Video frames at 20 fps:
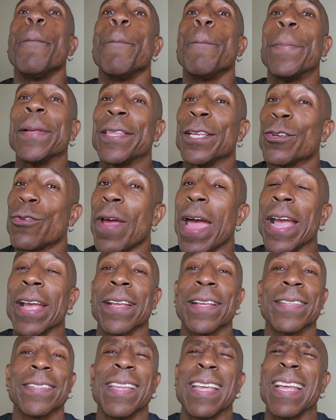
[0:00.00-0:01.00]
But the
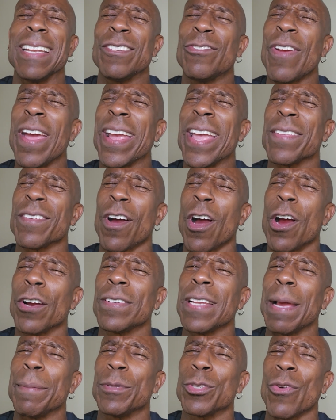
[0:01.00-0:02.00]
track has a
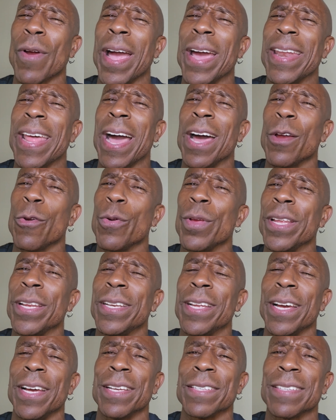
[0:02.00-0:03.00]
hard time drying out. It really
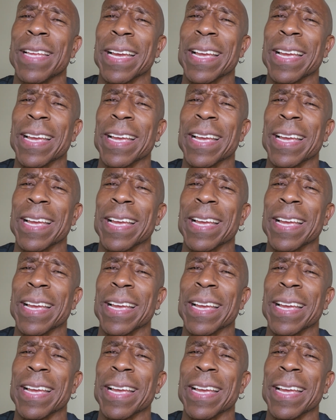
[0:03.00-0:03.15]
does.